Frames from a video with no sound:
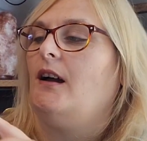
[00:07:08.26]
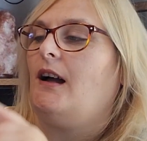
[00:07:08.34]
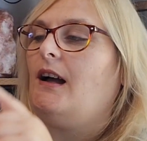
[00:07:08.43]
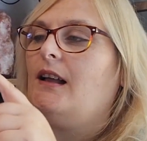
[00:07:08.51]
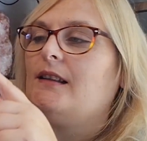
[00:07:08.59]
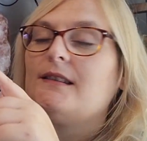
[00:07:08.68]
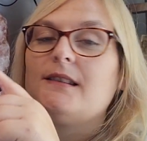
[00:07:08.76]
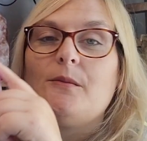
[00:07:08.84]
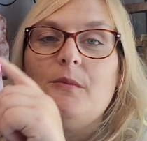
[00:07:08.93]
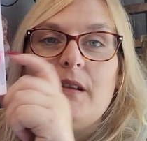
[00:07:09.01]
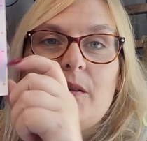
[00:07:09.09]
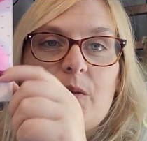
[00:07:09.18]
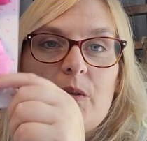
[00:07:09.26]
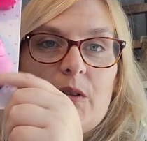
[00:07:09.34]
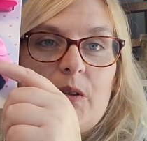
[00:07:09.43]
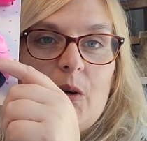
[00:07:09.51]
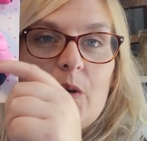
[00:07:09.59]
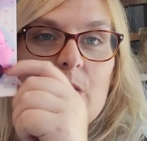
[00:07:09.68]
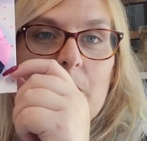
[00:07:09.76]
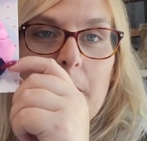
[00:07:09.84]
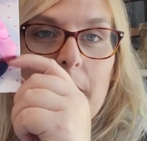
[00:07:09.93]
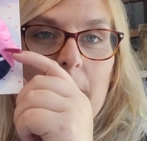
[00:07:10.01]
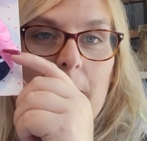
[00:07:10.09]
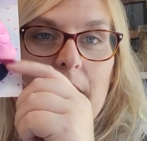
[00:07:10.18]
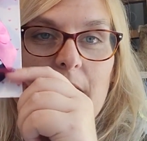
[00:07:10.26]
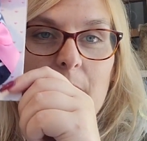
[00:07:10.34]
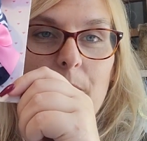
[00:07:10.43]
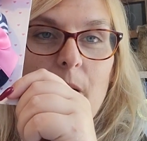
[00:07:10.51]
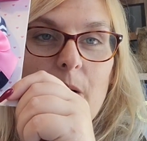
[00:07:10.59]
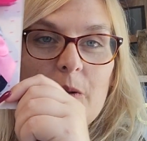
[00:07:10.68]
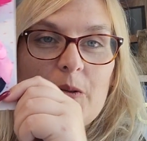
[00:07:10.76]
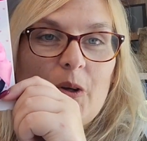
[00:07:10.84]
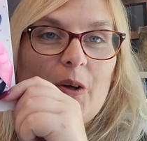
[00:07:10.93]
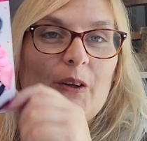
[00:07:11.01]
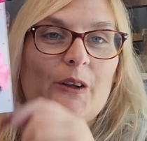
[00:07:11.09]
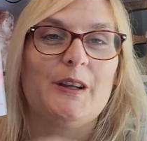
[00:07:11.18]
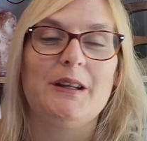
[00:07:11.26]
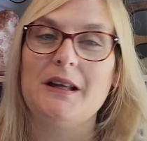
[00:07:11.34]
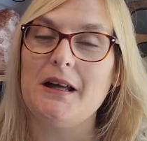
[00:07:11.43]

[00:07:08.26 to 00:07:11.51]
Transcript: and some little socks with big pink bows on.